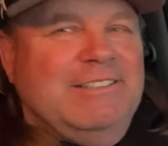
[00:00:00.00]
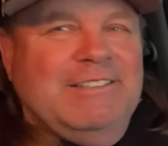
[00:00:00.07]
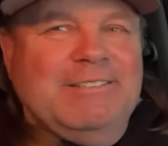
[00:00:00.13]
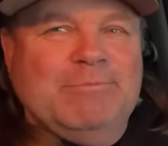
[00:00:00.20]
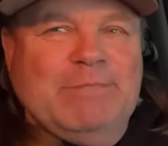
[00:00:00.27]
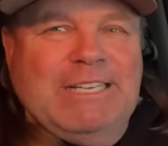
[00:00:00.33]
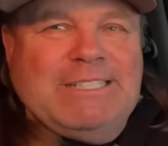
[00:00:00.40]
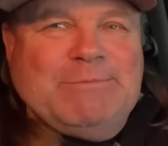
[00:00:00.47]

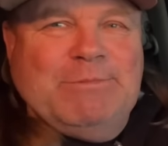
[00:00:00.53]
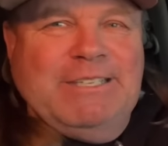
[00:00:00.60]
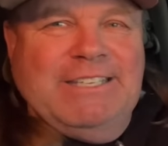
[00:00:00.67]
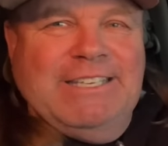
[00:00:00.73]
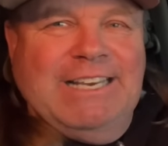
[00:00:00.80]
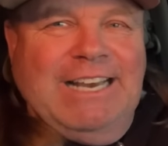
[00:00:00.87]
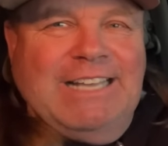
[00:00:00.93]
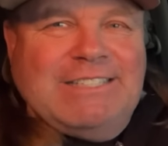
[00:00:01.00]
makes me
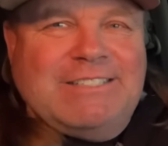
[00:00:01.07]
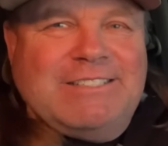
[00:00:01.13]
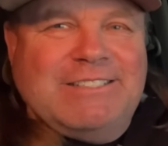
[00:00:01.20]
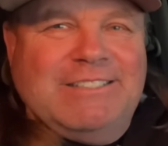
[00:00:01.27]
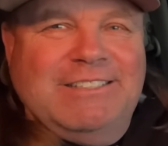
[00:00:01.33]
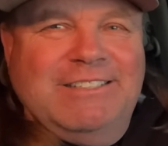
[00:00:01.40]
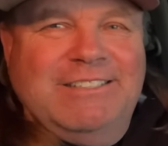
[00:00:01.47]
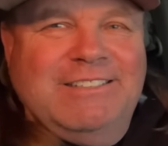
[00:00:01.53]

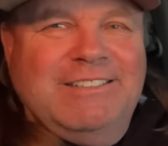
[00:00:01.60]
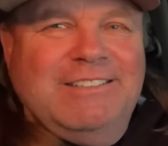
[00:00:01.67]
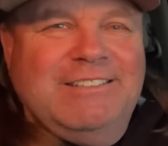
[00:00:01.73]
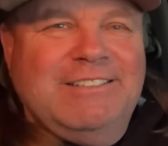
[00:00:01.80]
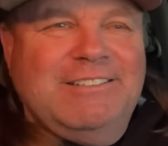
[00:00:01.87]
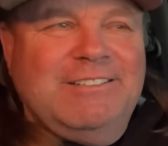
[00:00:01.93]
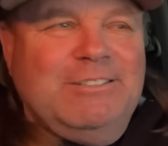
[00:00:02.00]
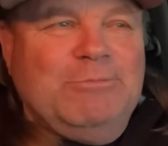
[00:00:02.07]
nuts.
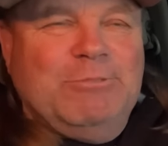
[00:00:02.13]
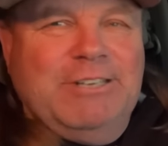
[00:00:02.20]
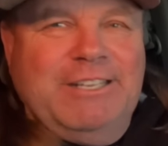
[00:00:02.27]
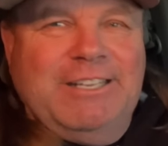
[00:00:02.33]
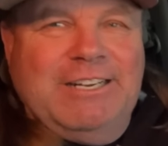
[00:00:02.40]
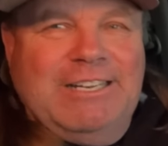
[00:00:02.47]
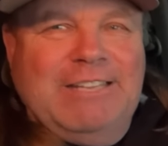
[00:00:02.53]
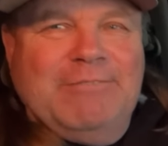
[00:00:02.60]
You want to
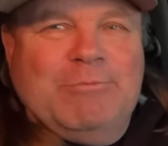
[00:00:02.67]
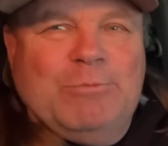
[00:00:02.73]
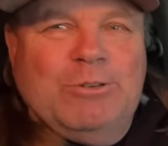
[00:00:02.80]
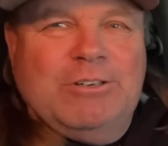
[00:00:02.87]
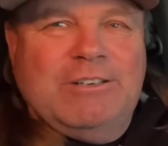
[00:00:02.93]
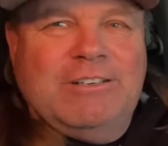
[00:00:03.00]
hear it even more?